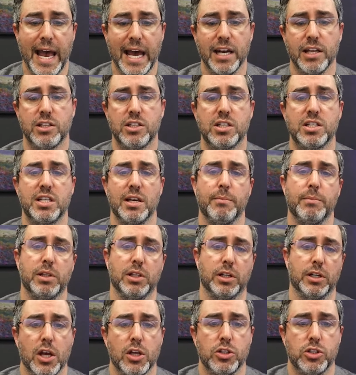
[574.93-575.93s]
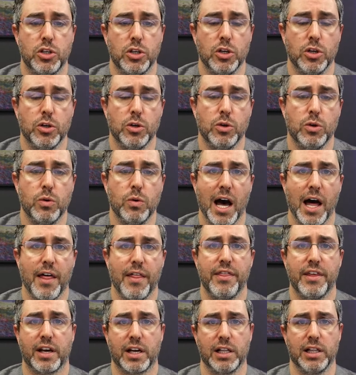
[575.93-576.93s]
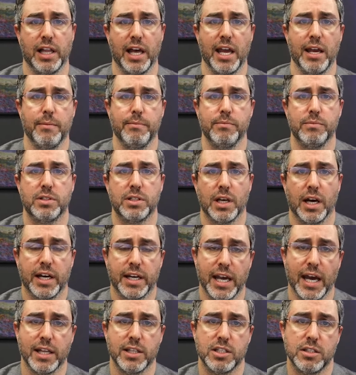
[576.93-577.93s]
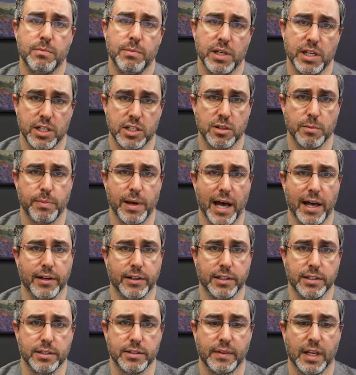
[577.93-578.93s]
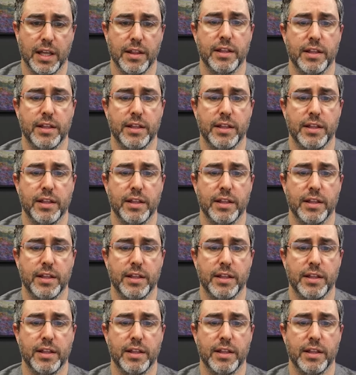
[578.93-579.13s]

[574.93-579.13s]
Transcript: And it's similar to the claims against municipalities.